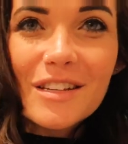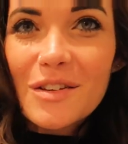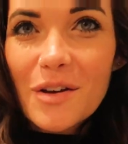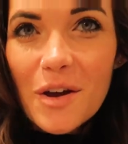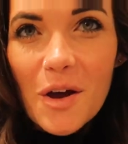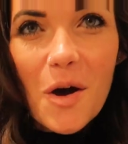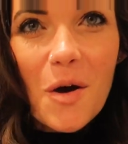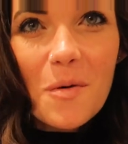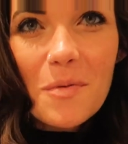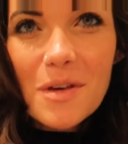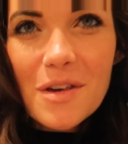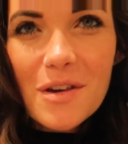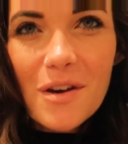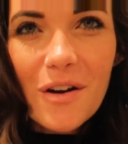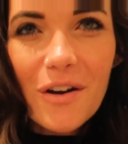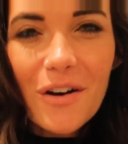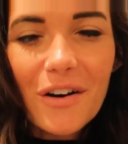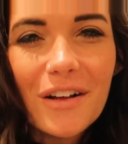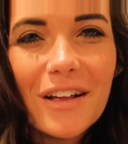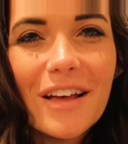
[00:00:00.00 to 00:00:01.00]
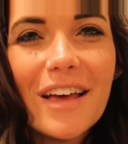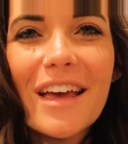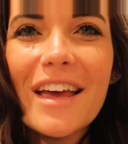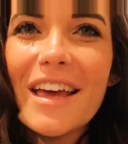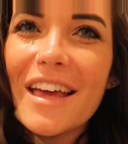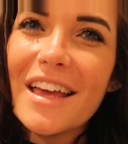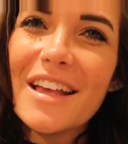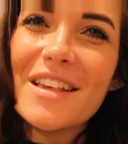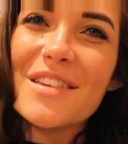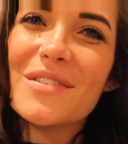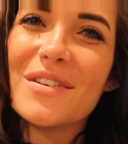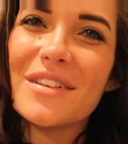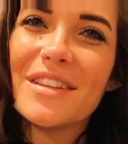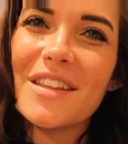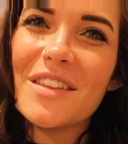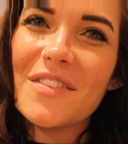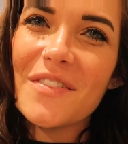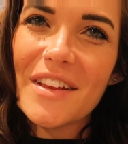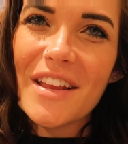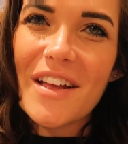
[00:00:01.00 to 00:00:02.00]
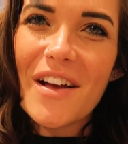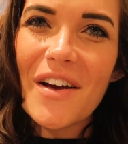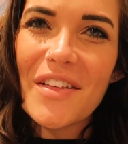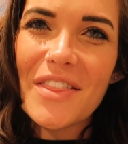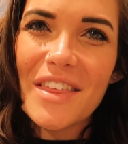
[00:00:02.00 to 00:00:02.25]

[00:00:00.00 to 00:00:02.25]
So I hope that y'all enjoyed this video.